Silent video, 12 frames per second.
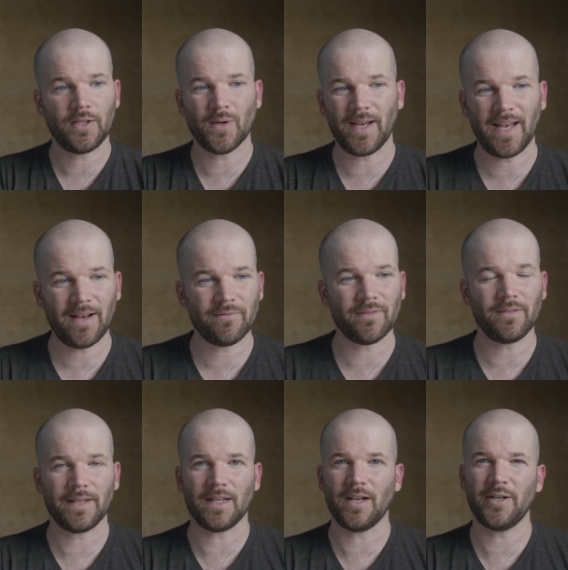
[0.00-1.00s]
You know, I have
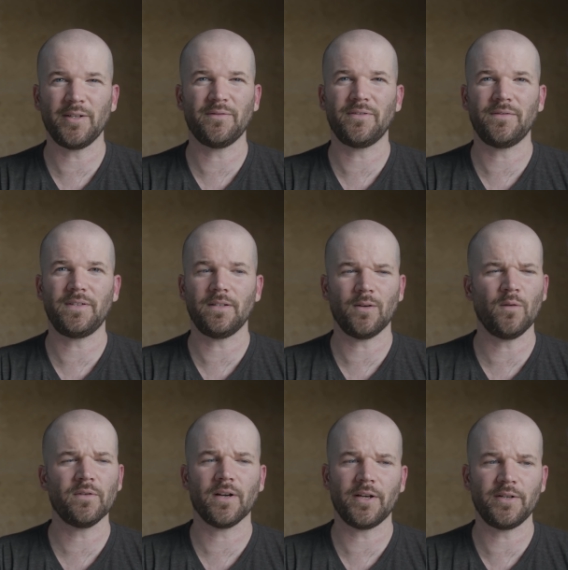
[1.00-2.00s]
like one hundred fifty,
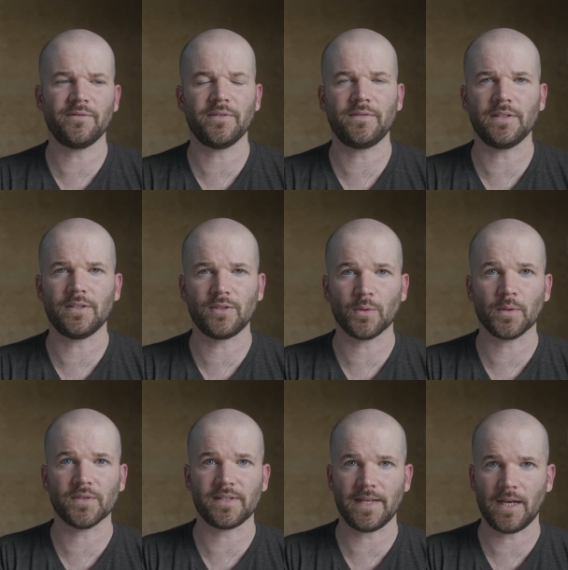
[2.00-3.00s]
over one hundred fifty
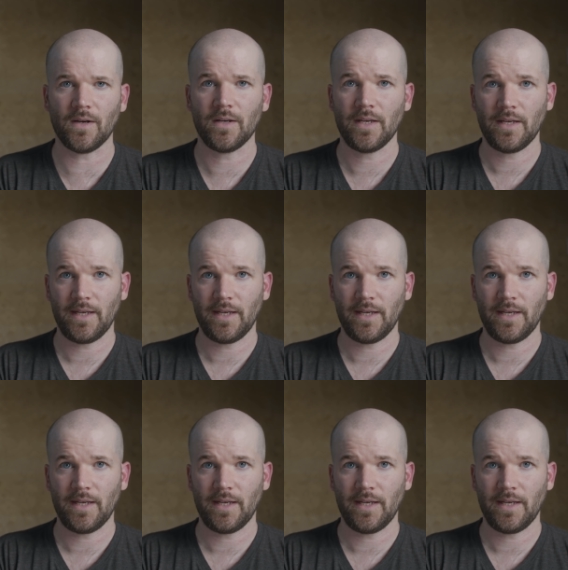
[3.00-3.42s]
tutorials now,